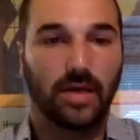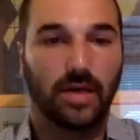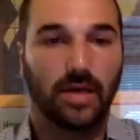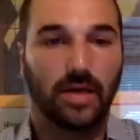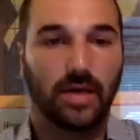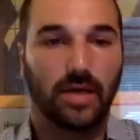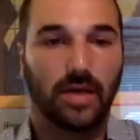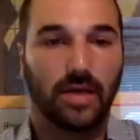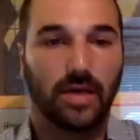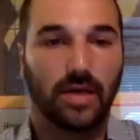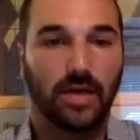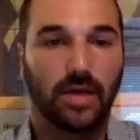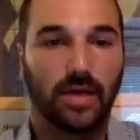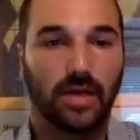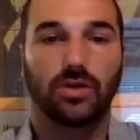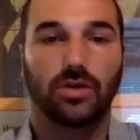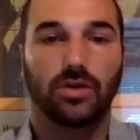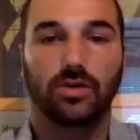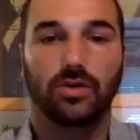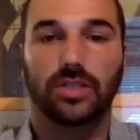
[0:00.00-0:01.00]
the
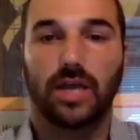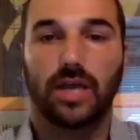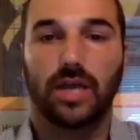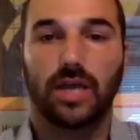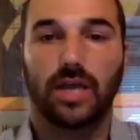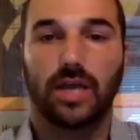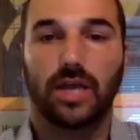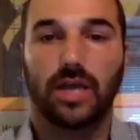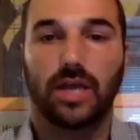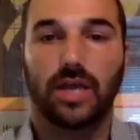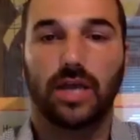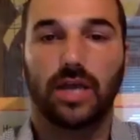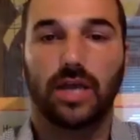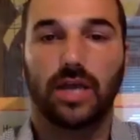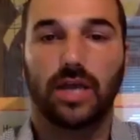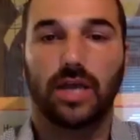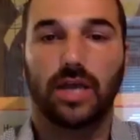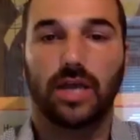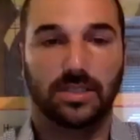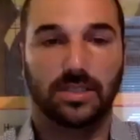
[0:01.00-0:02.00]
engineer
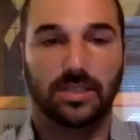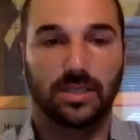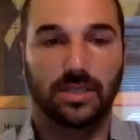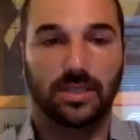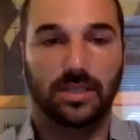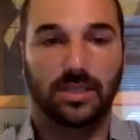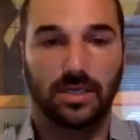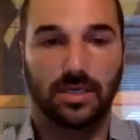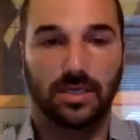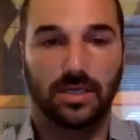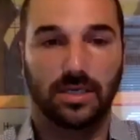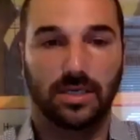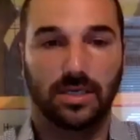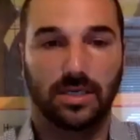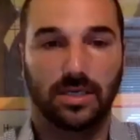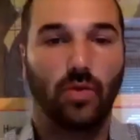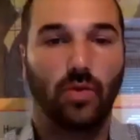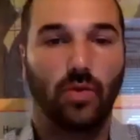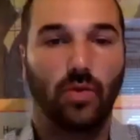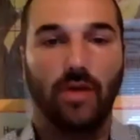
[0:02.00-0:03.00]
salesperson's
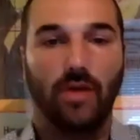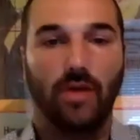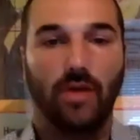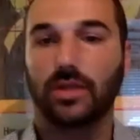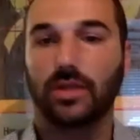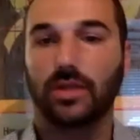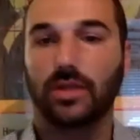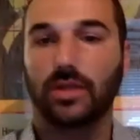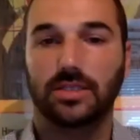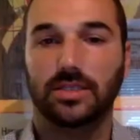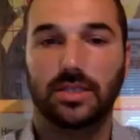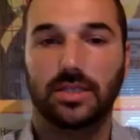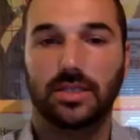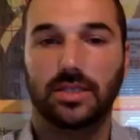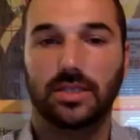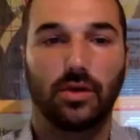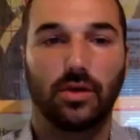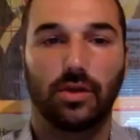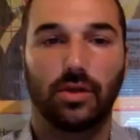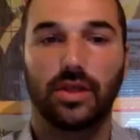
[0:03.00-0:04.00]
needs rather than what the
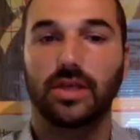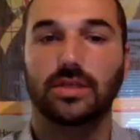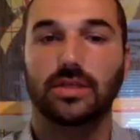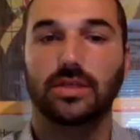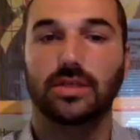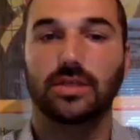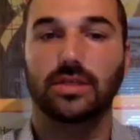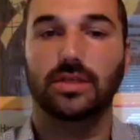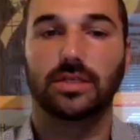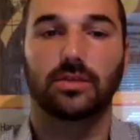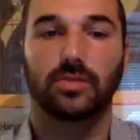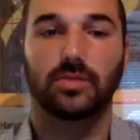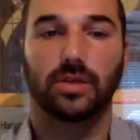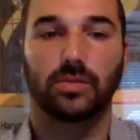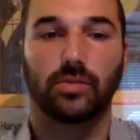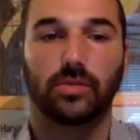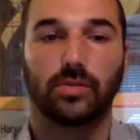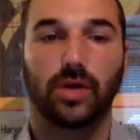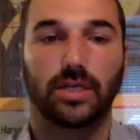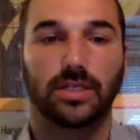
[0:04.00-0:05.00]
CEO thinks is going
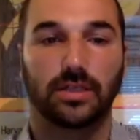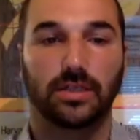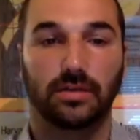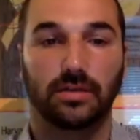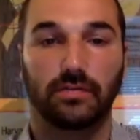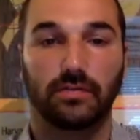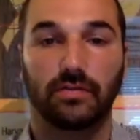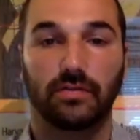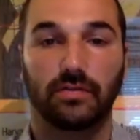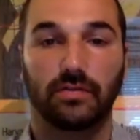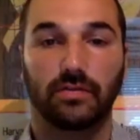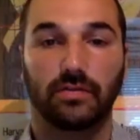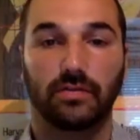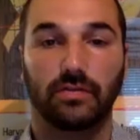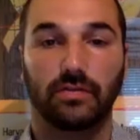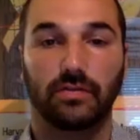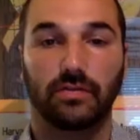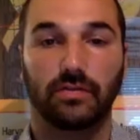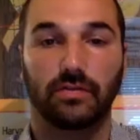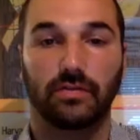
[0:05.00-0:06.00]
to be impressive,
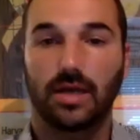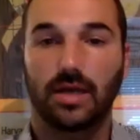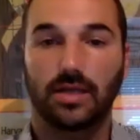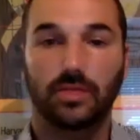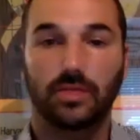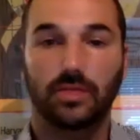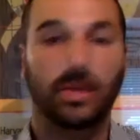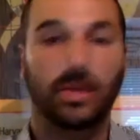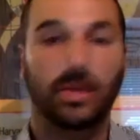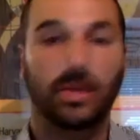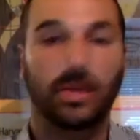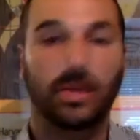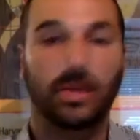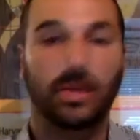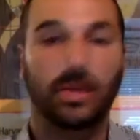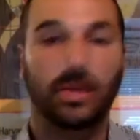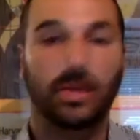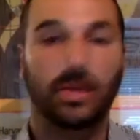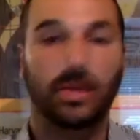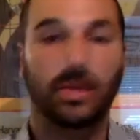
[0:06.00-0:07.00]
has been a
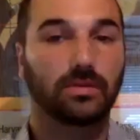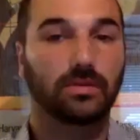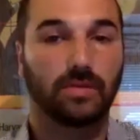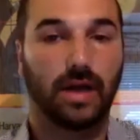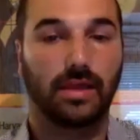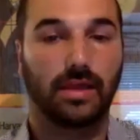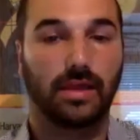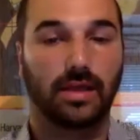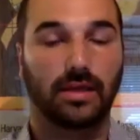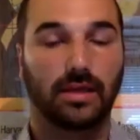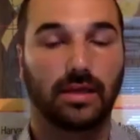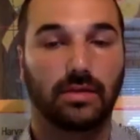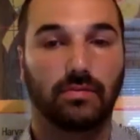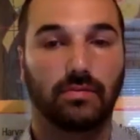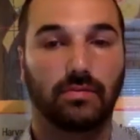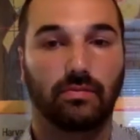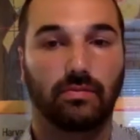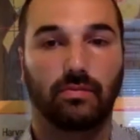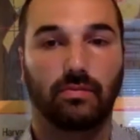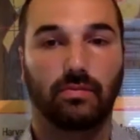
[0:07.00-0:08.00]
real, I
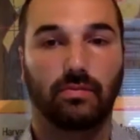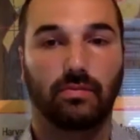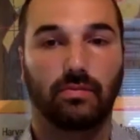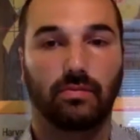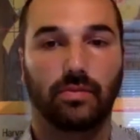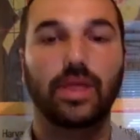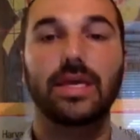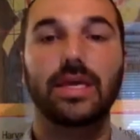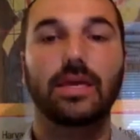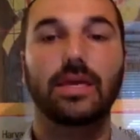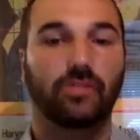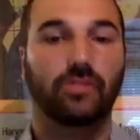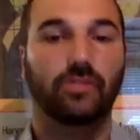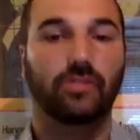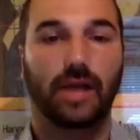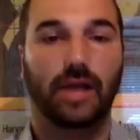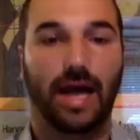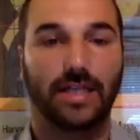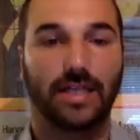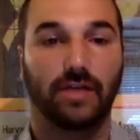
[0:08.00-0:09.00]
think,
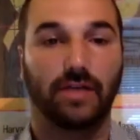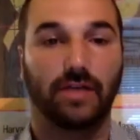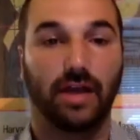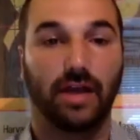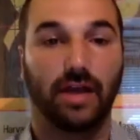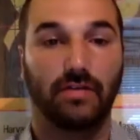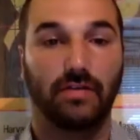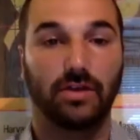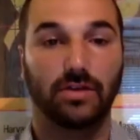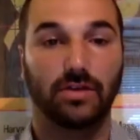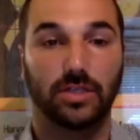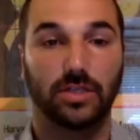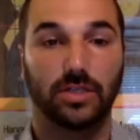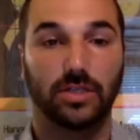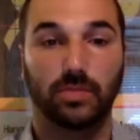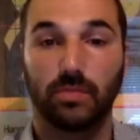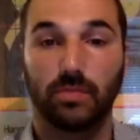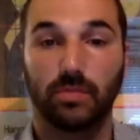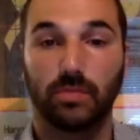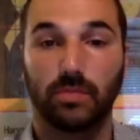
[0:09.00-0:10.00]
theme for the last 5
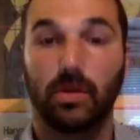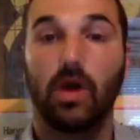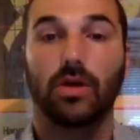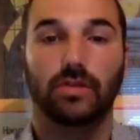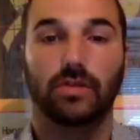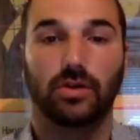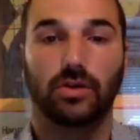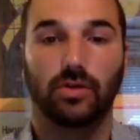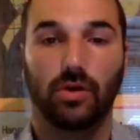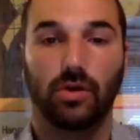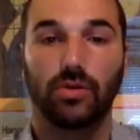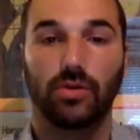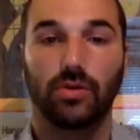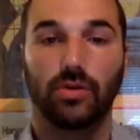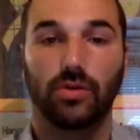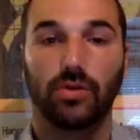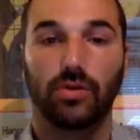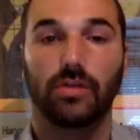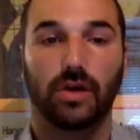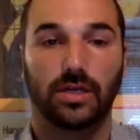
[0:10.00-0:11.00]
years. It's been part of the
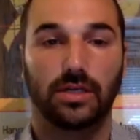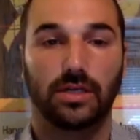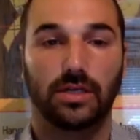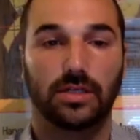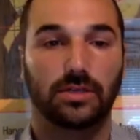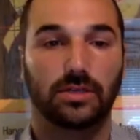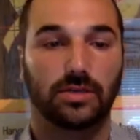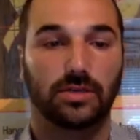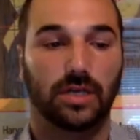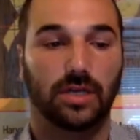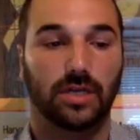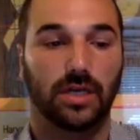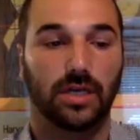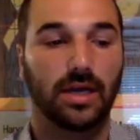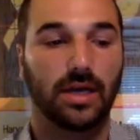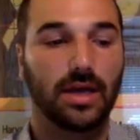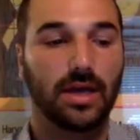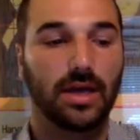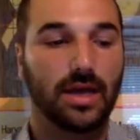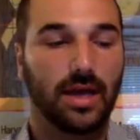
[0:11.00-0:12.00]
growth of our
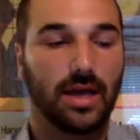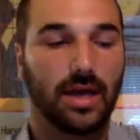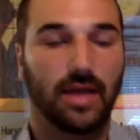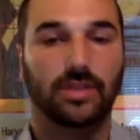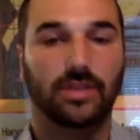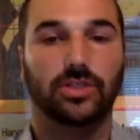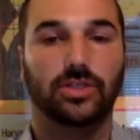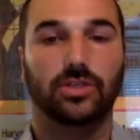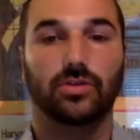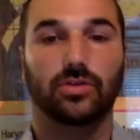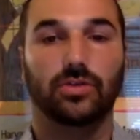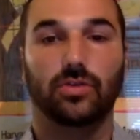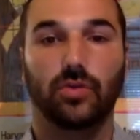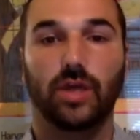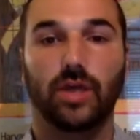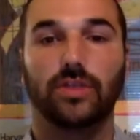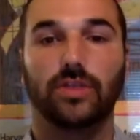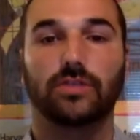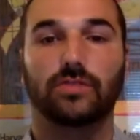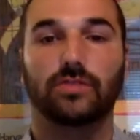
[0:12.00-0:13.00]
industry. And in
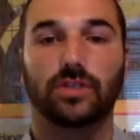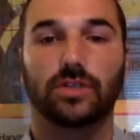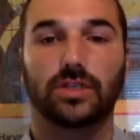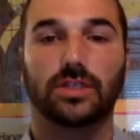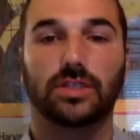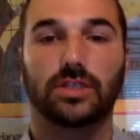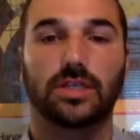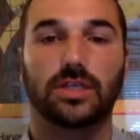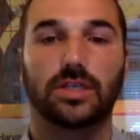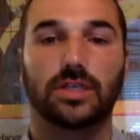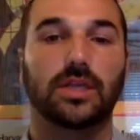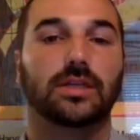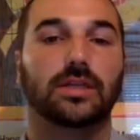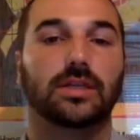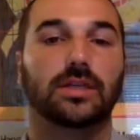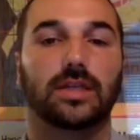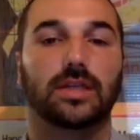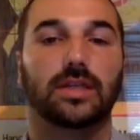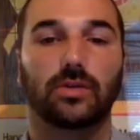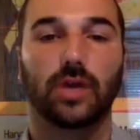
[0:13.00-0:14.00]
certain ways, you've just
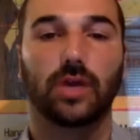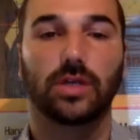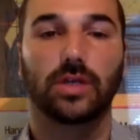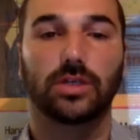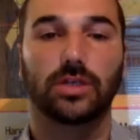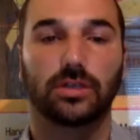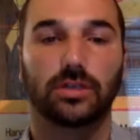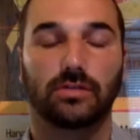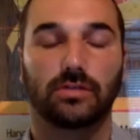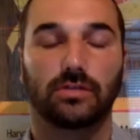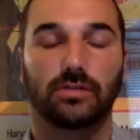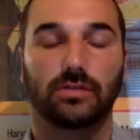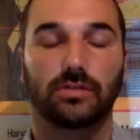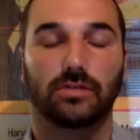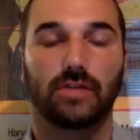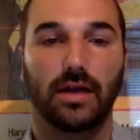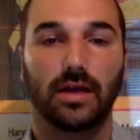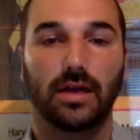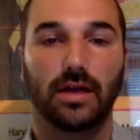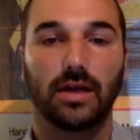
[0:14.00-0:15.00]
seen an acceleration of
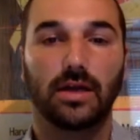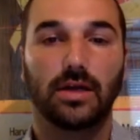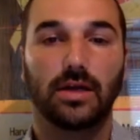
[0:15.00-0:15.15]
that